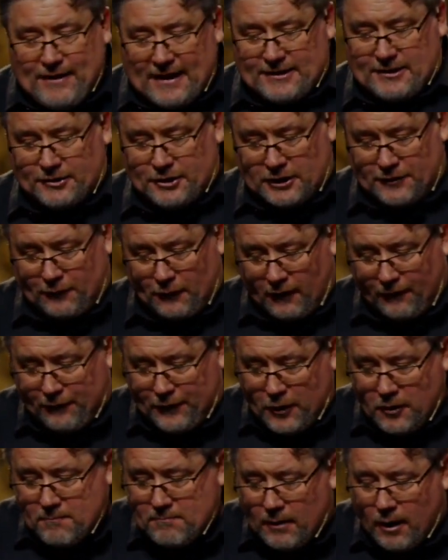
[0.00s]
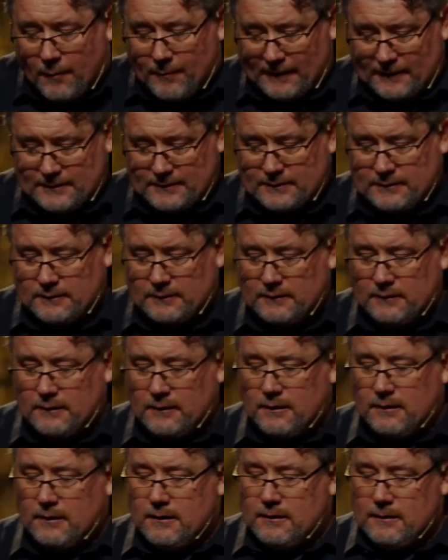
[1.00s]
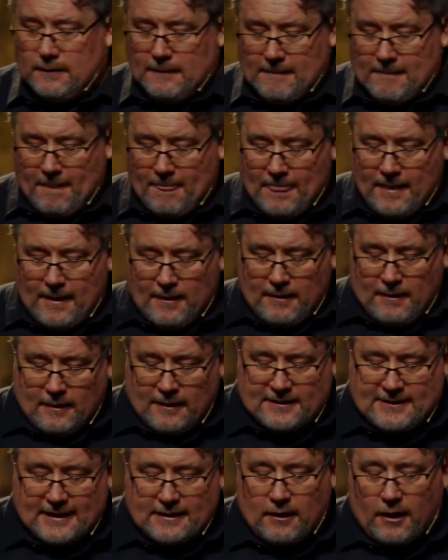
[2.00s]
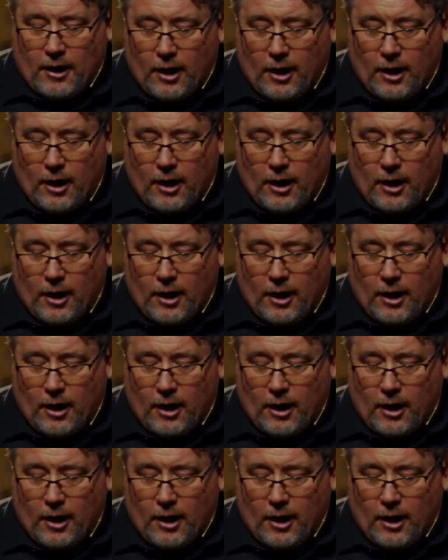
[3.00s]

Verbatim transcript: vision just for a few moments. You see, the